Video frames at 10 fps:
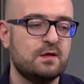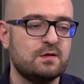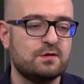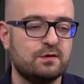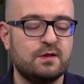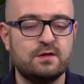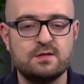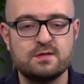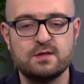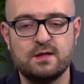So there
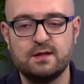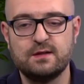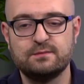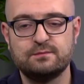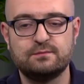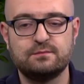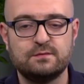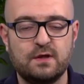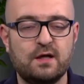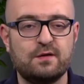is a
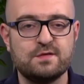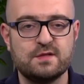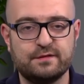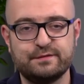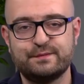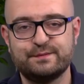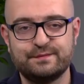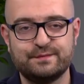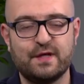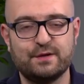lot of stuff
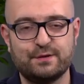down